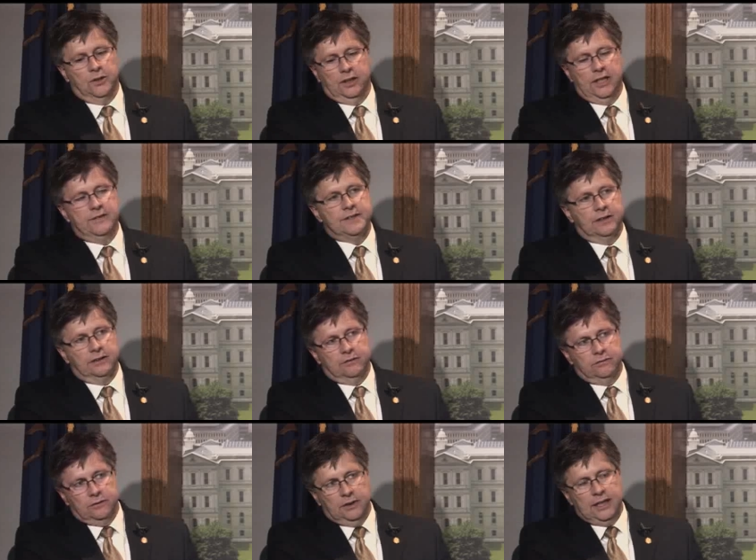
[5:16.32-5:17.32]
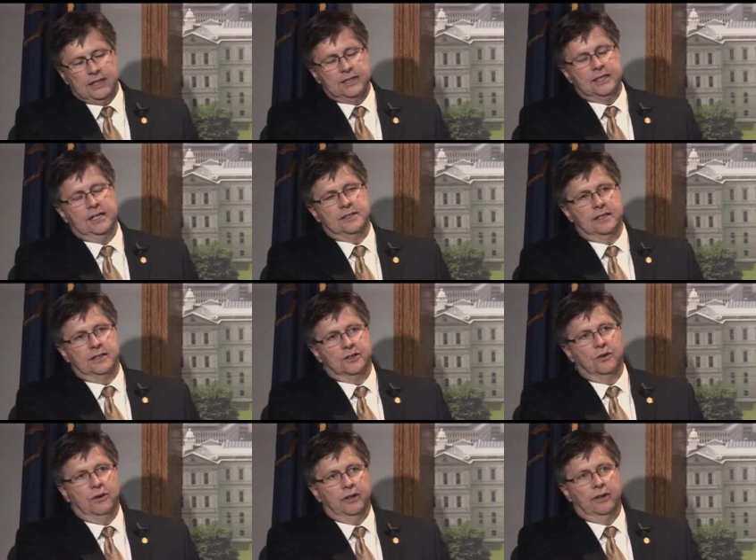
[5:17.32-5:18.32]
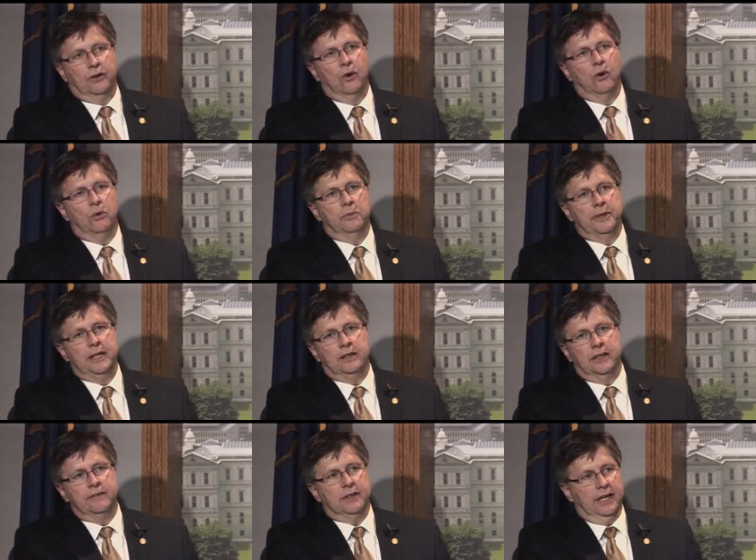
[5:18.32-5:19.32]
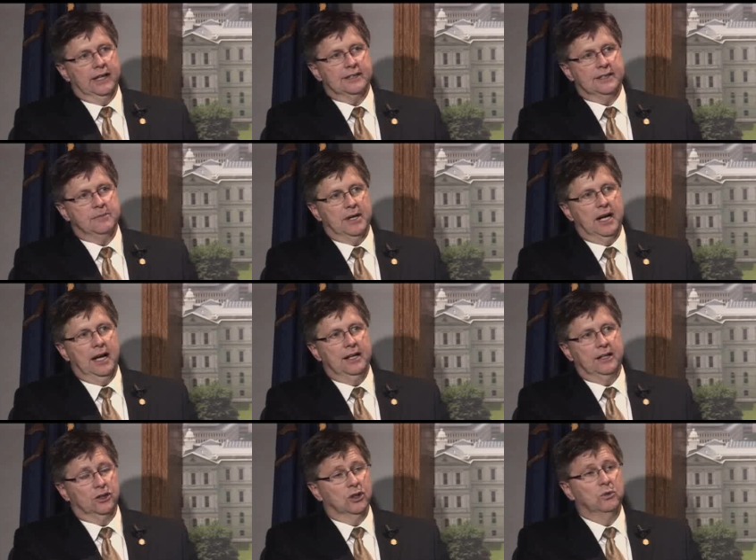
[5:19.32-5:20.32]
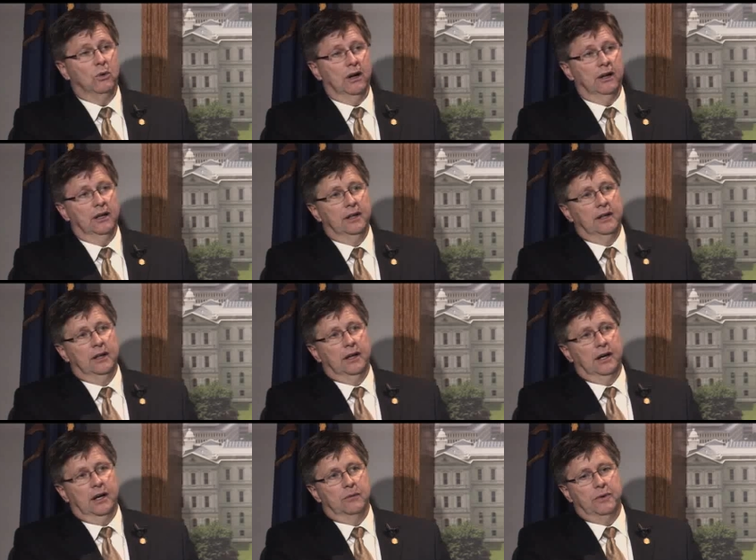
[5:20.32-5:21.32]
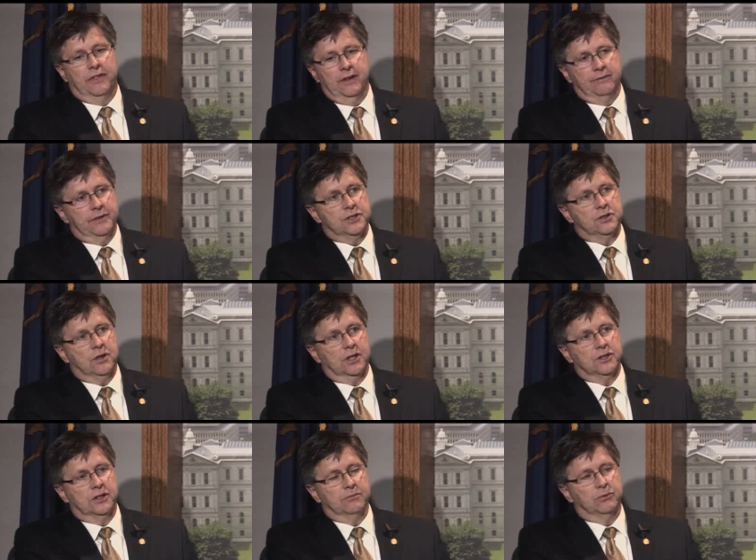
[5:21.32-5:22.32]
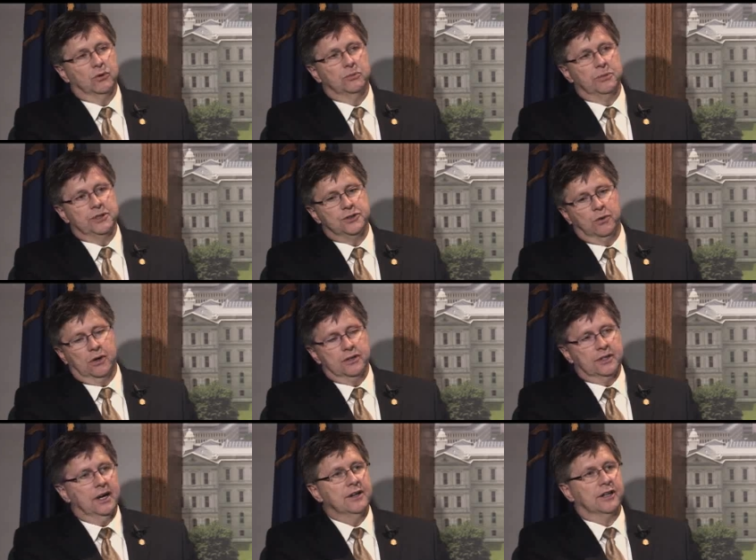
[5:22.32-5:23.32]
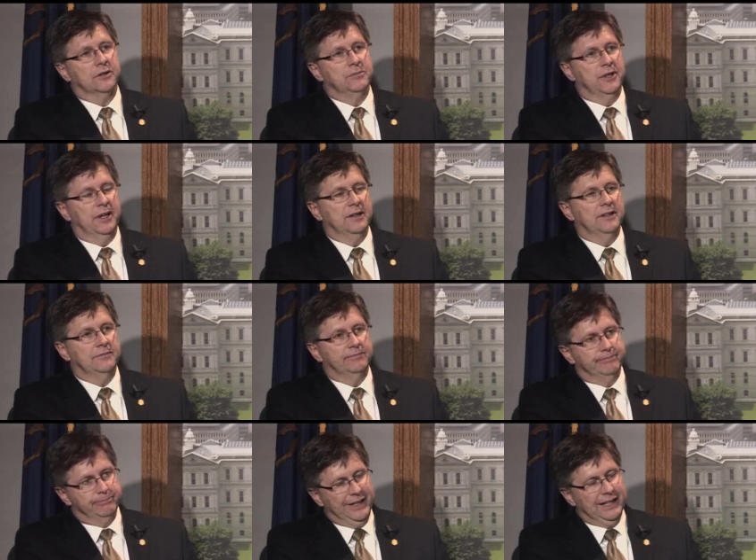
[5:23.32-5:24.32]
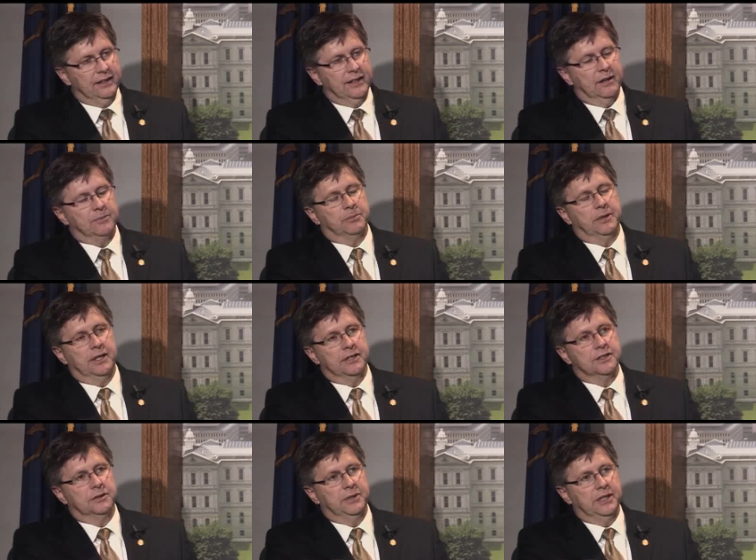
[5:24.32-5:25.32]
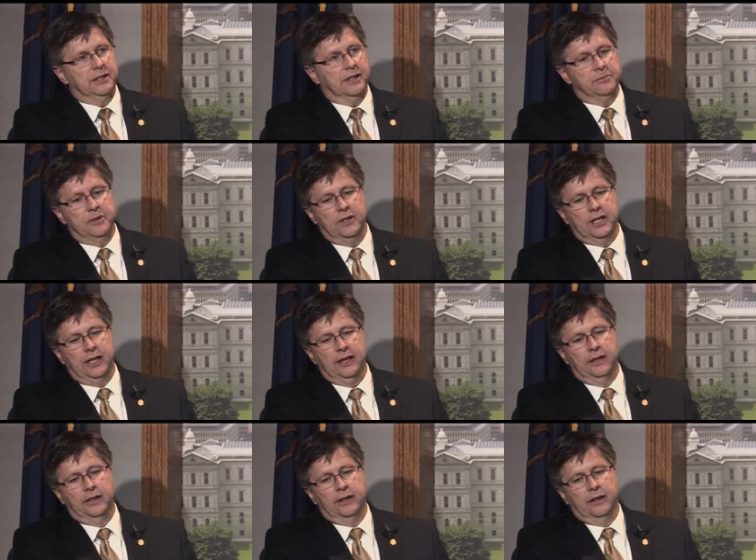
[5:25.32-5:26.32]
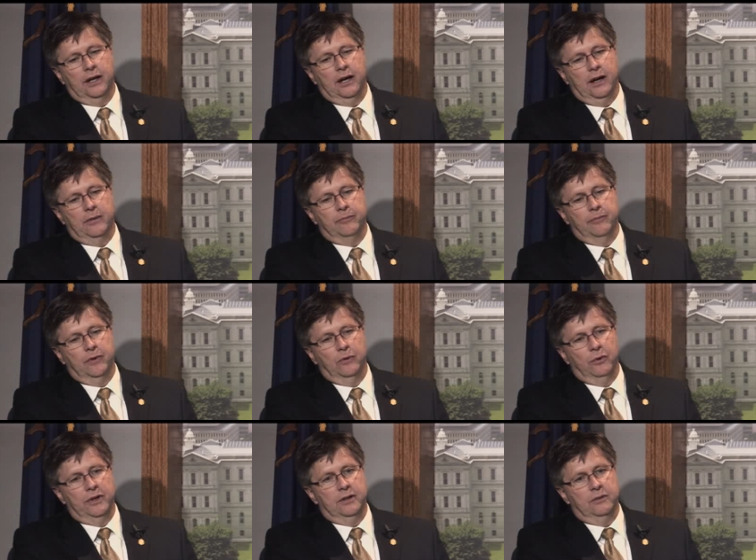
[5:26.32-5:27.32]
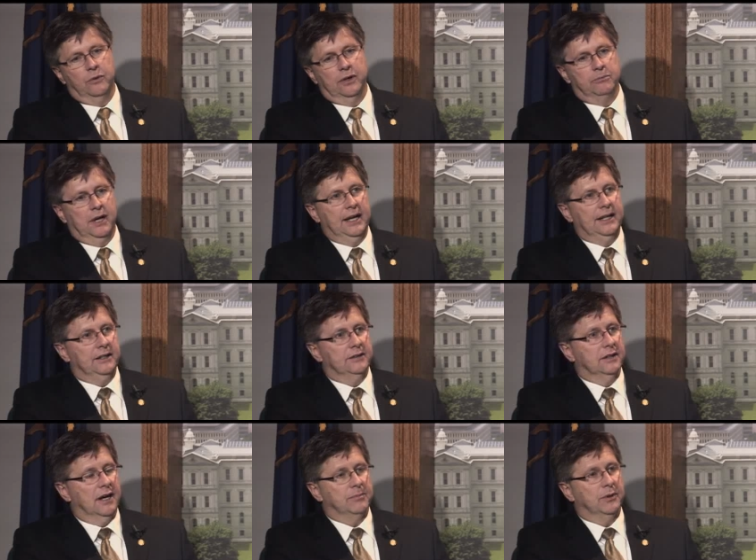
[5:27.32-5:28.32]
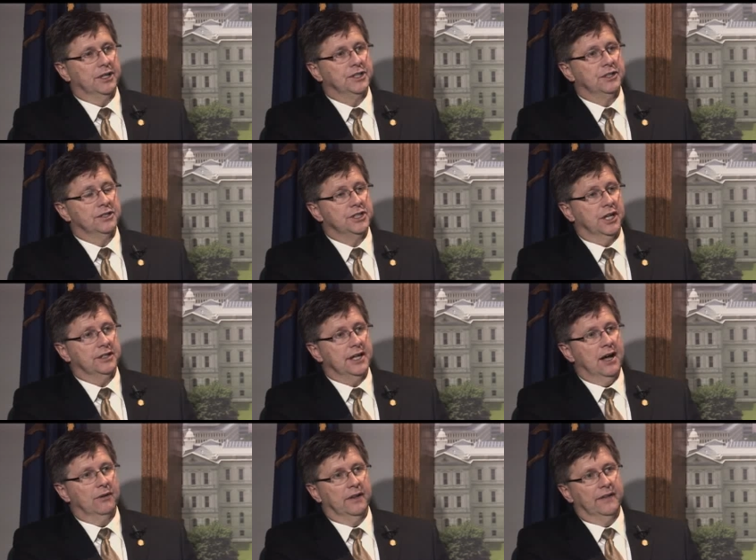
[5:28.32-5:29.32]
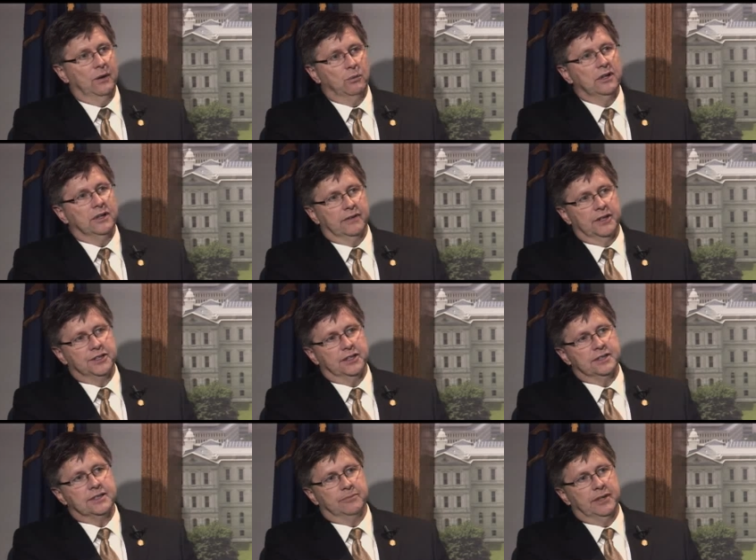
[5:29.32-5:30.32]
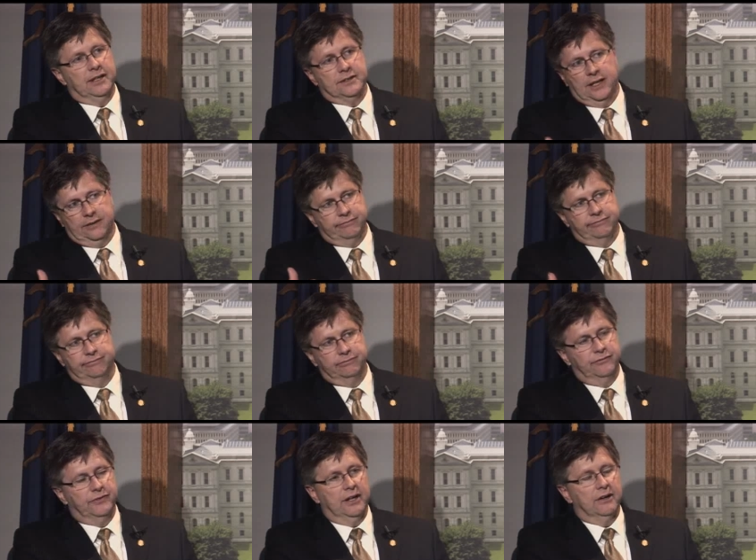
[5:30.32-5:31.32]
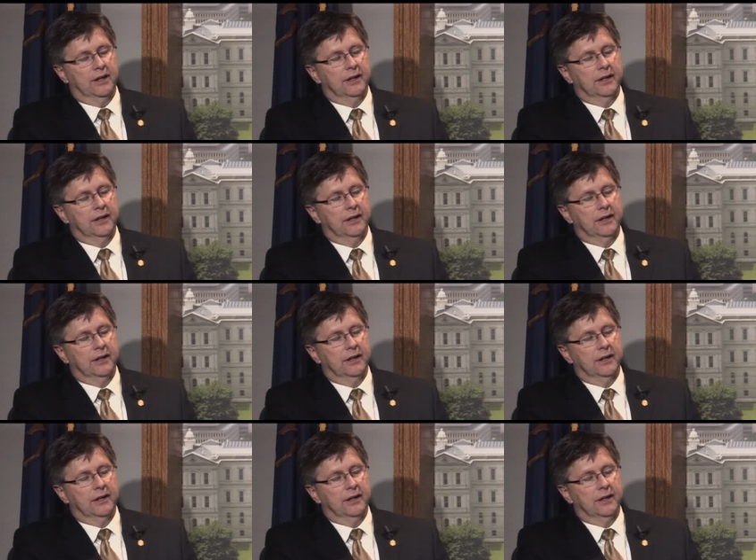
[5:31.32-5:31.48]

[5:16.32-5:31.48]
it leaves, in a sense, the goal will be to leave a legacy behind, a good one, with infrastructure and improvements to our entire community, meaning the Upper Peninsula being the community, when mining operations shut down, and they will eventually someday. Is that fair?